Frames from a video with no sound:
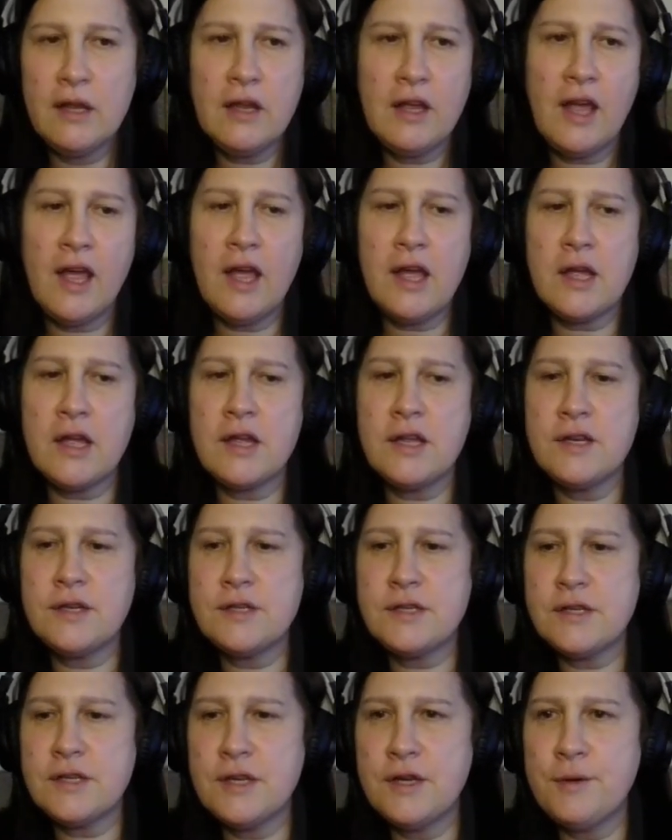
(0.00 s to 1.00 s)

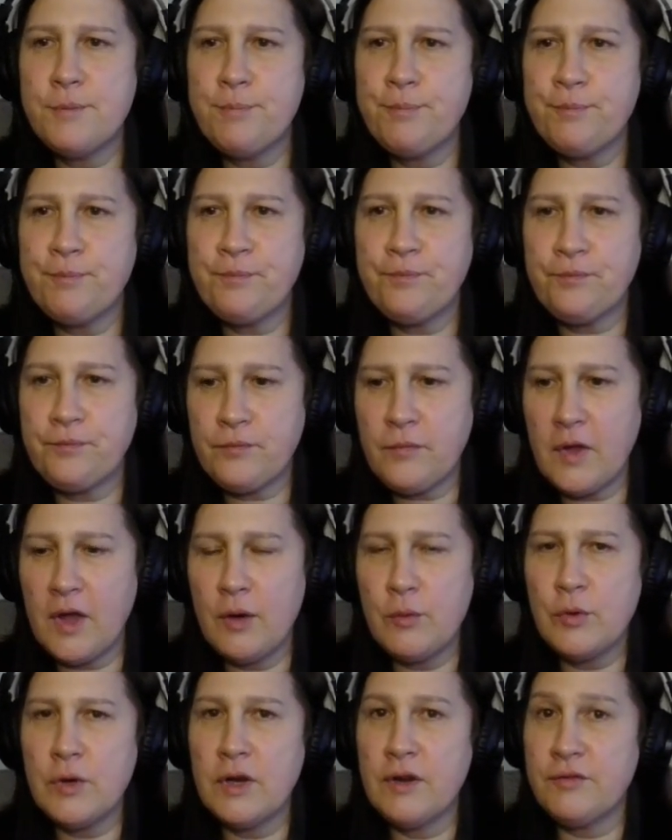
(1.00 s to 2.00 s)
And I
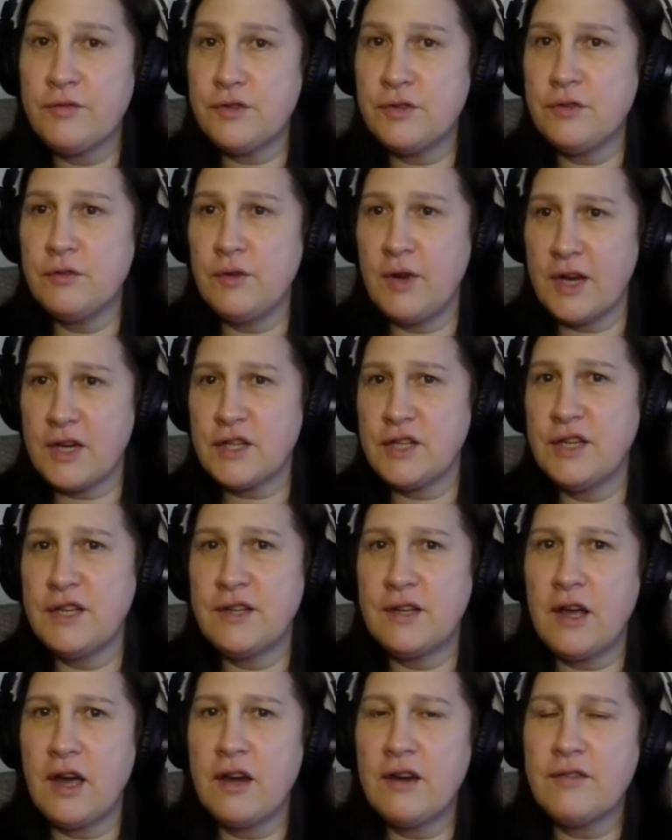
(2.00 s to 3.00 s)
would love to actually
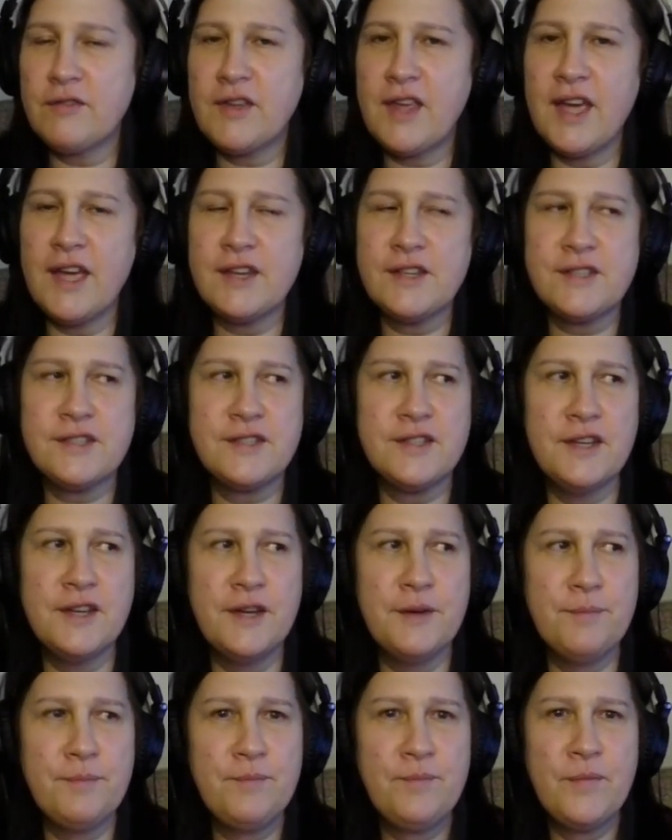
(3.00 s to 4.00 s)
kind of get
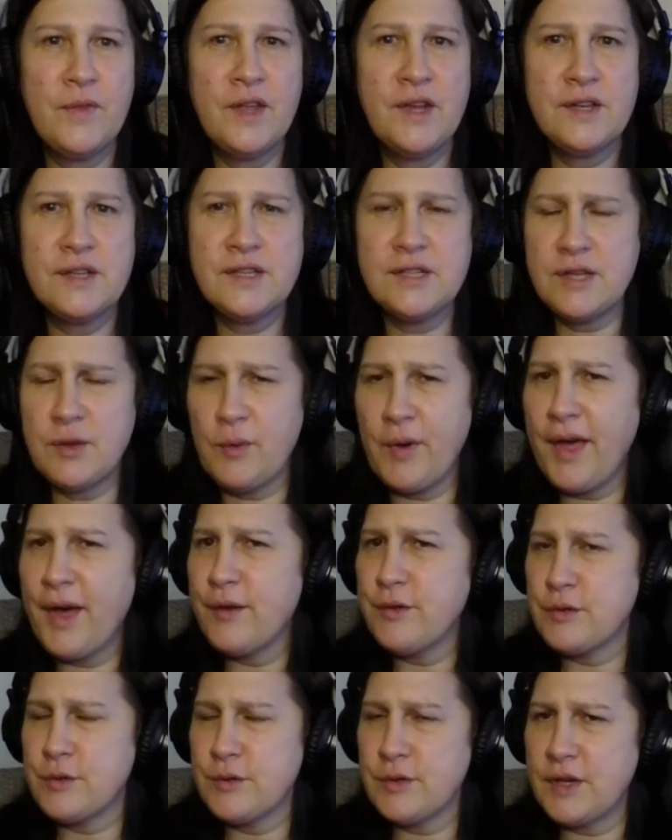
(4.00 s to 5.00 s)
to see what
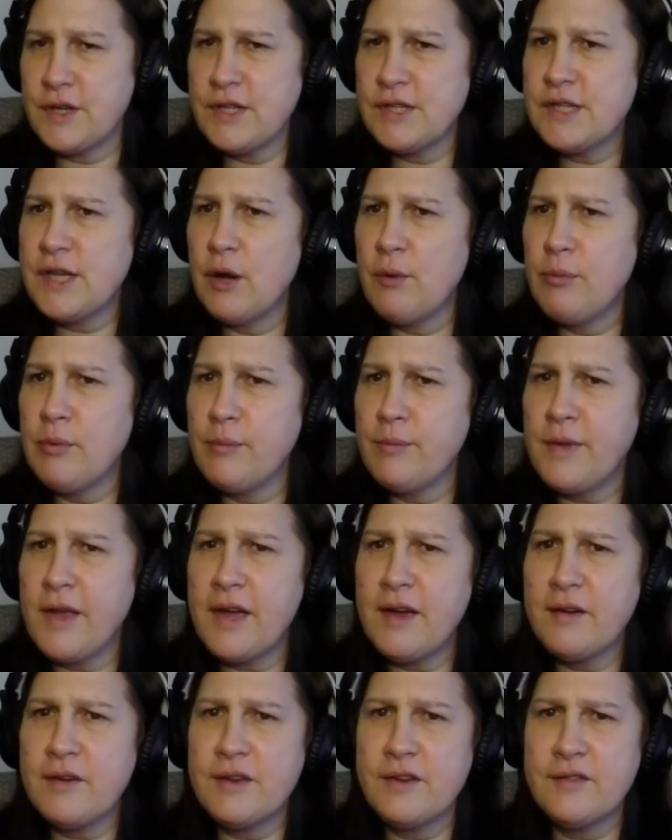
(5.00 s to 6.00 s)
else was on this album
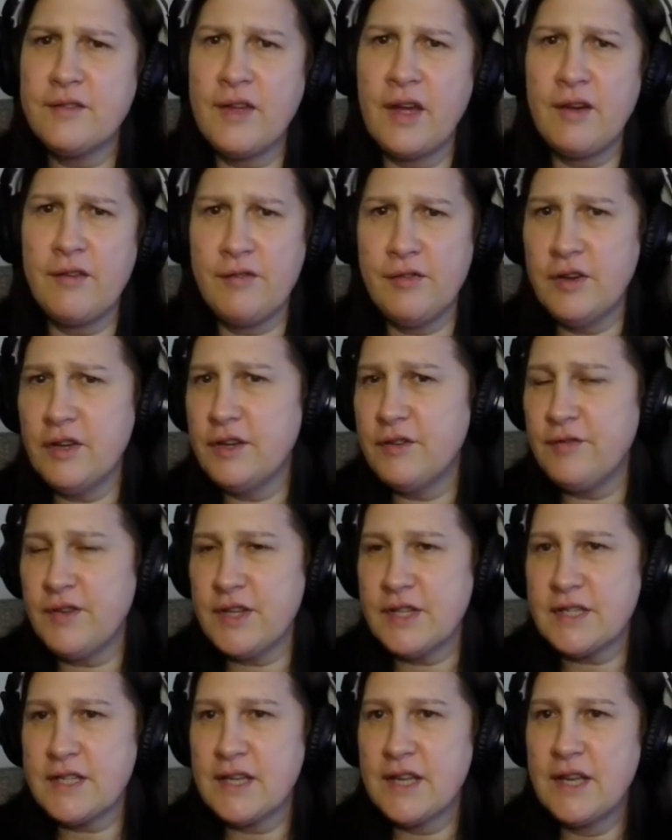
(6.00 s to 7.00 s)
now. I've heard
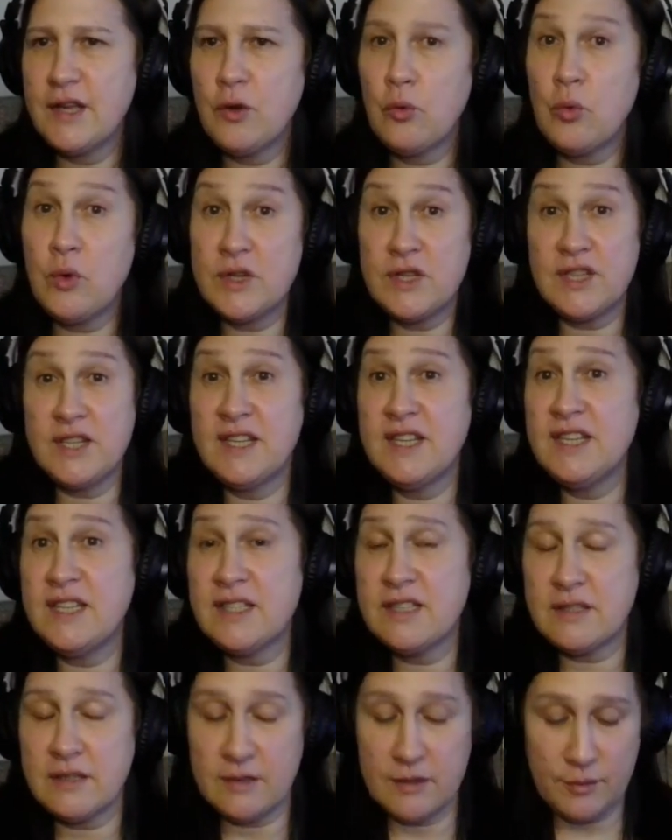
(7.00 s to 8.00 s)
this, which
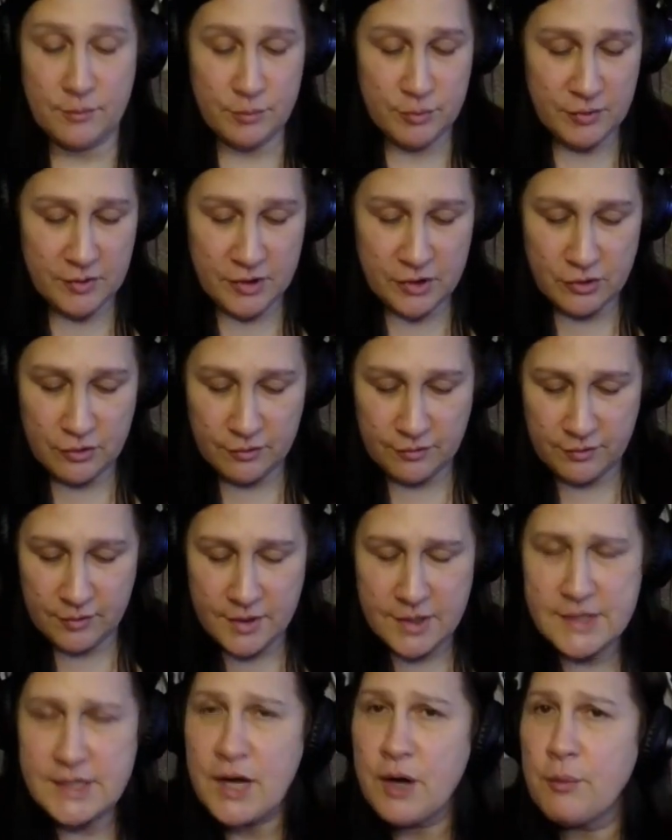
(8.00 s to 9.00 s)
is, I'm pretty sure, from
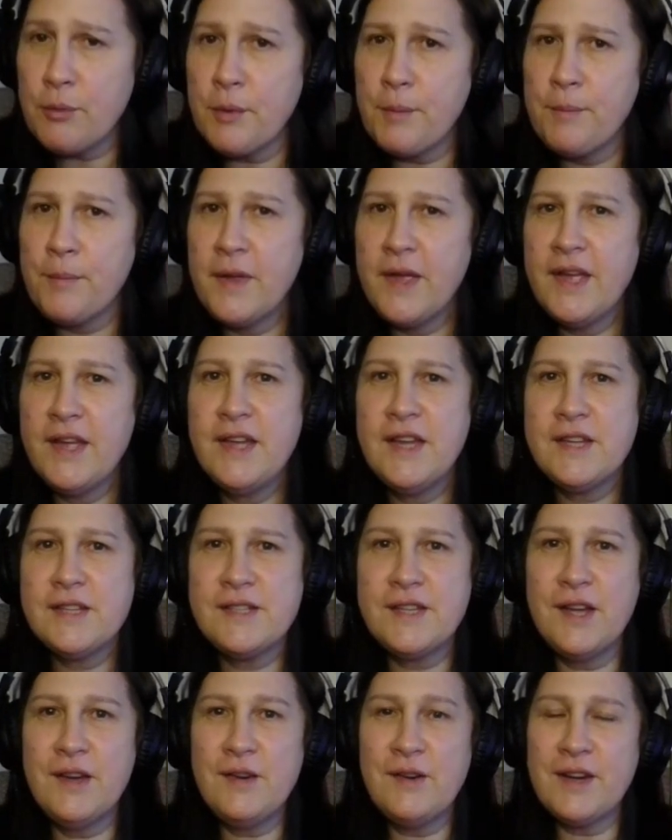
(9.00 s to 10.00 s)
this album.
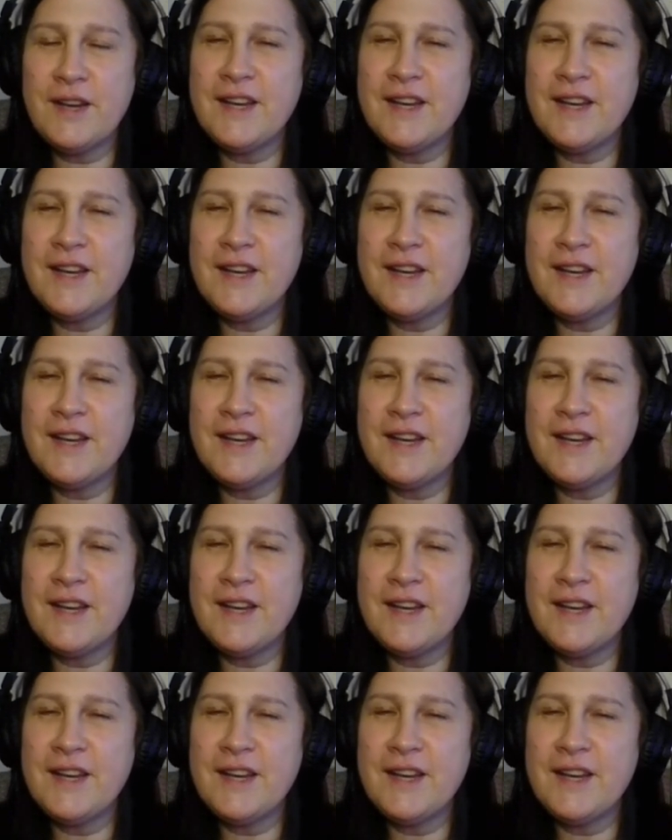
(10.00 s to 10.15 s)
So